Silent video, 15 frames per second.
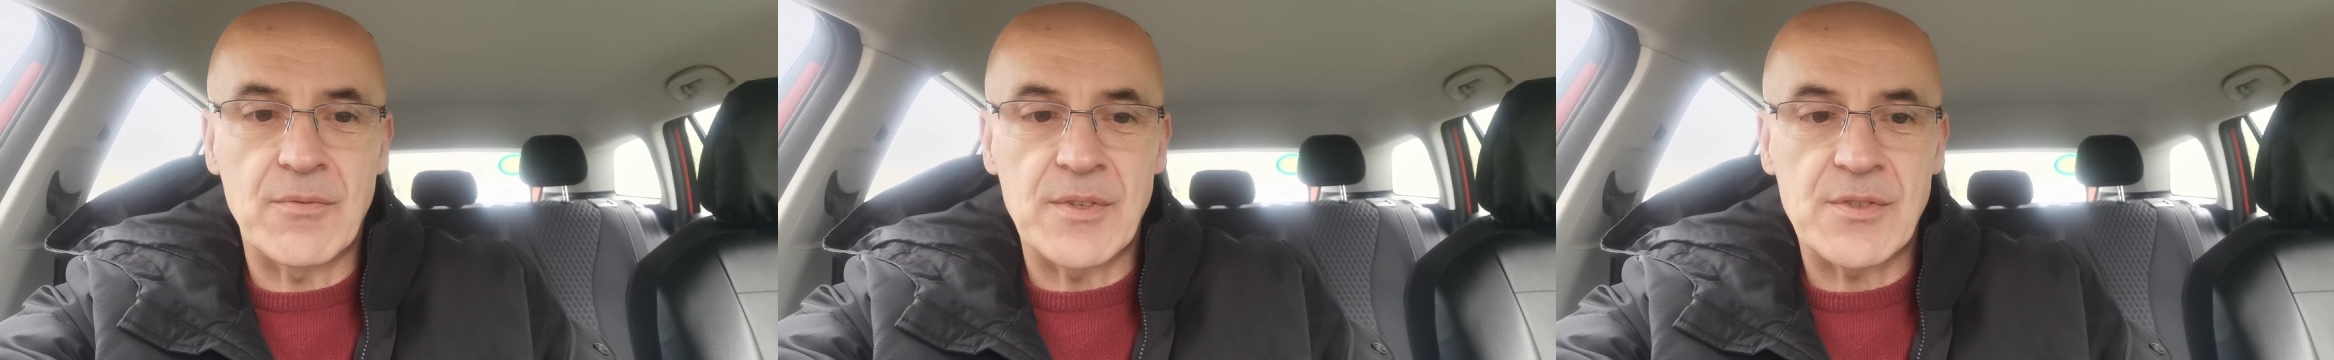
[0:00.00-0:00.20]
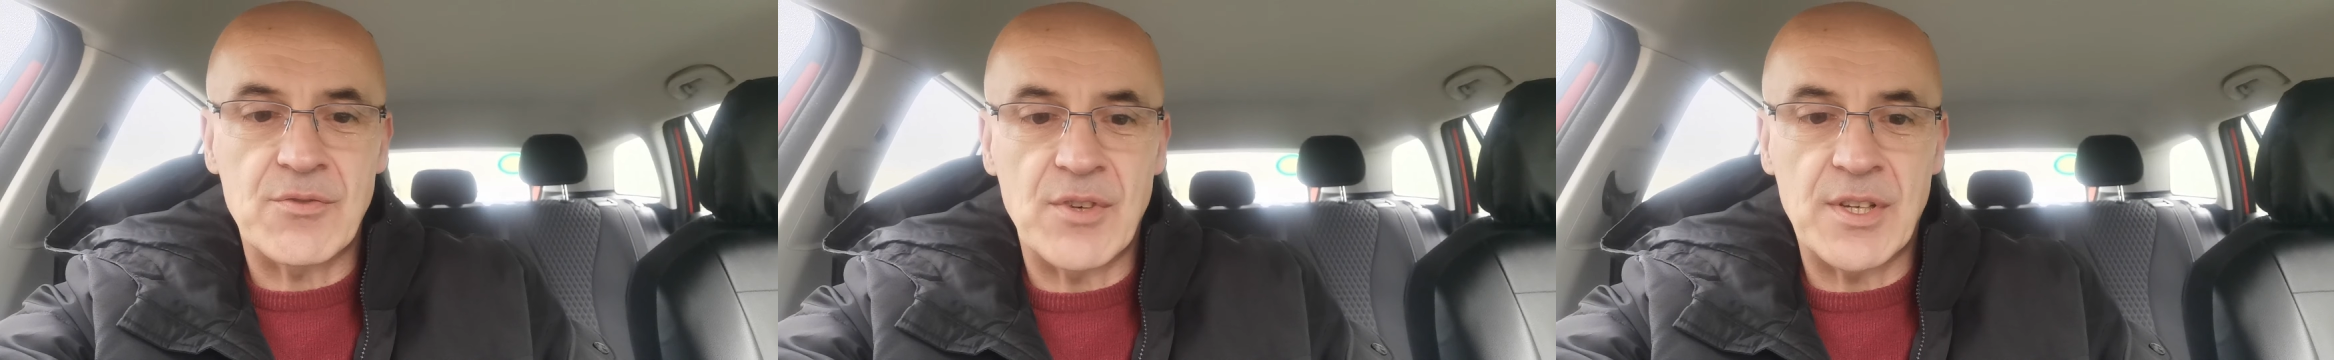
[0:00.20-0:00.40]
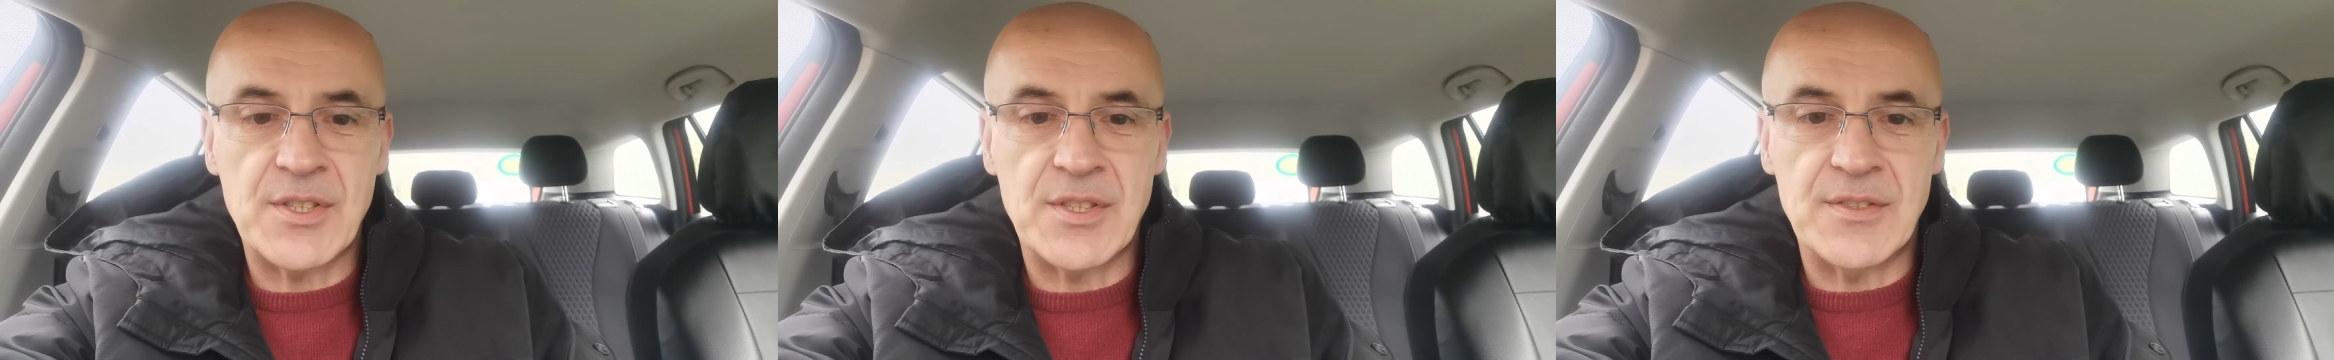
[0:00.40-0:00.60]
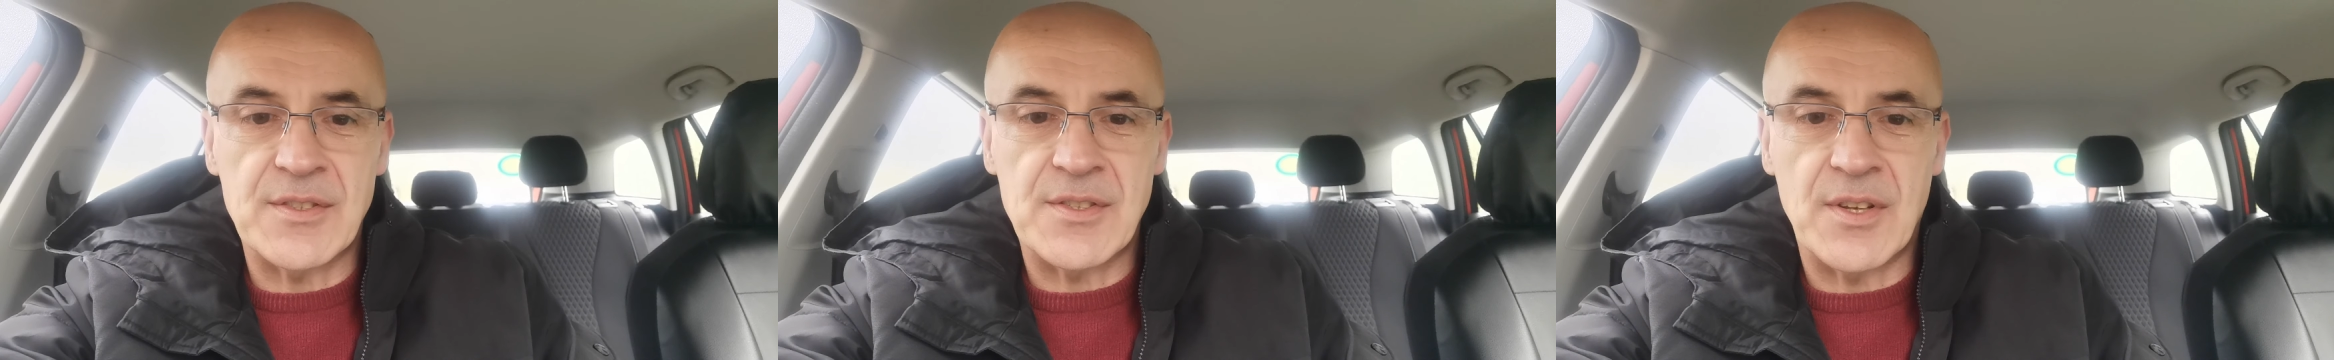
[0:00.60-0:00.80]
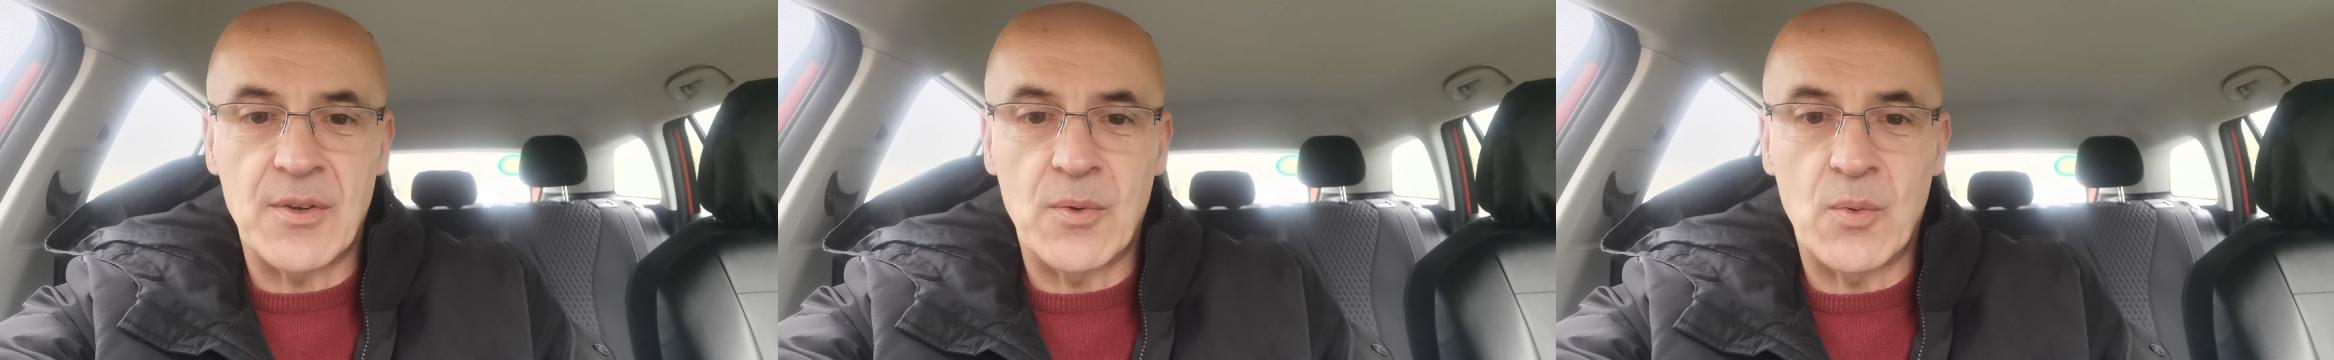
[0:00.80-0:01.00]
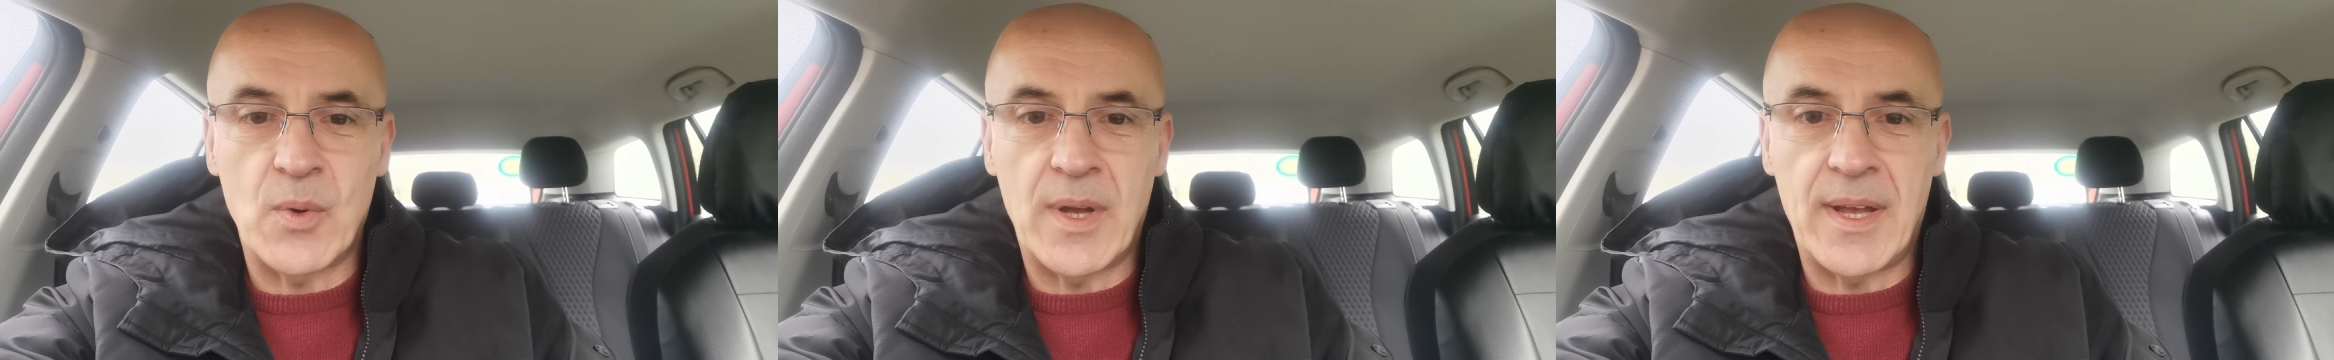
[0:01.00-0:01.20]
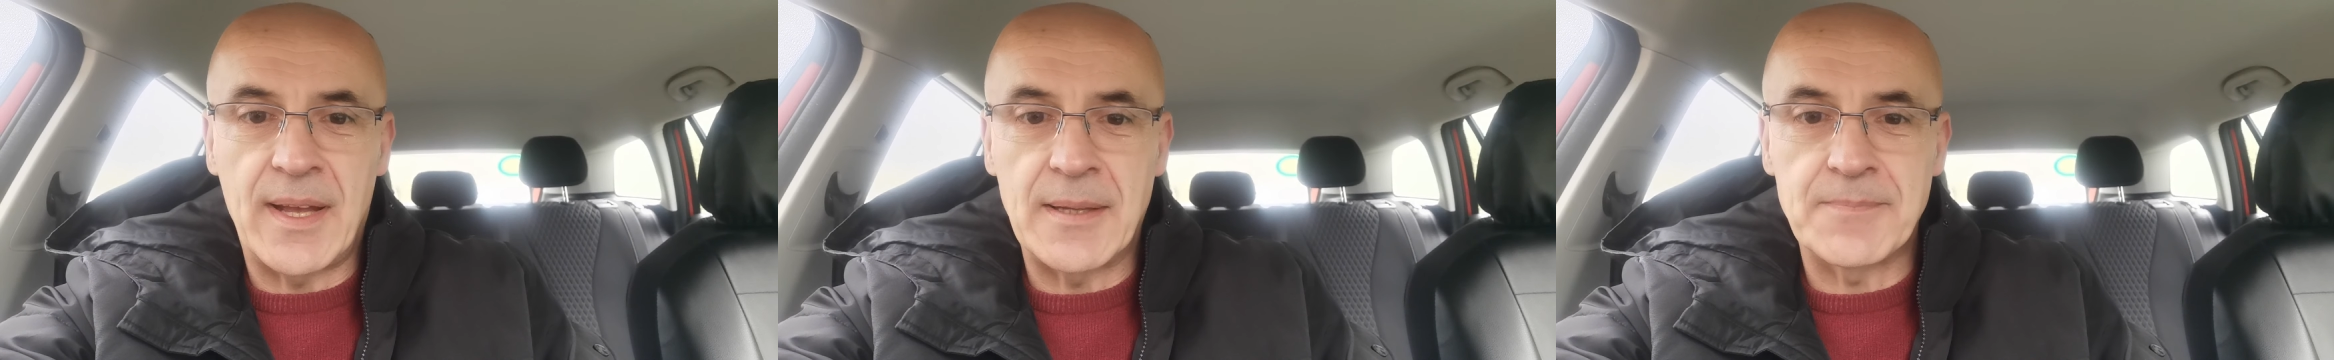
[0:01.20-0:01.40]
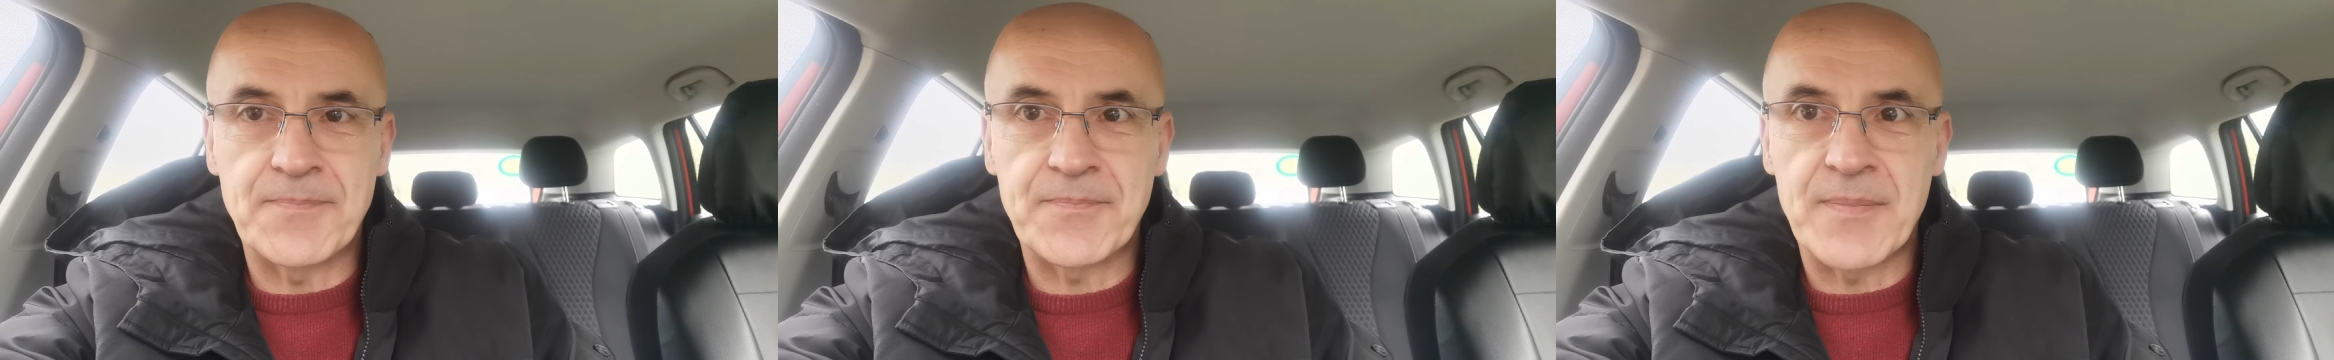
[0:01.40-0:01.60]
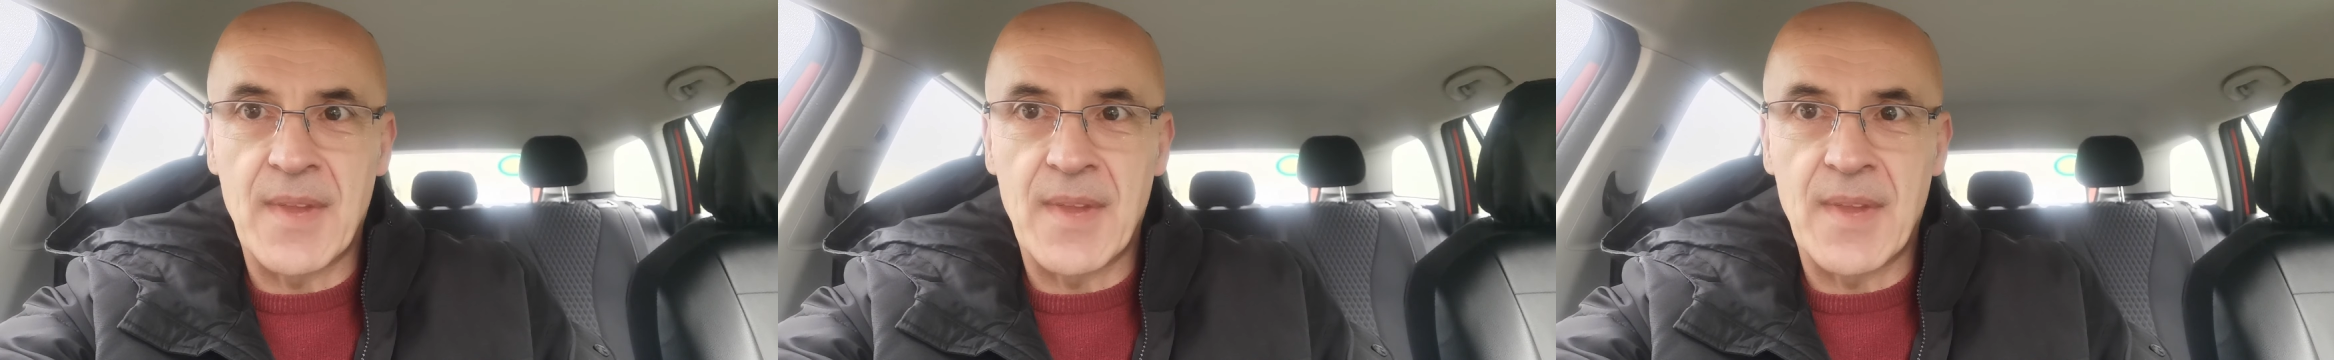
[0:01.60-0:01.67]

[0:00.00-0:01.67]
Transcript: restrictions. So uh,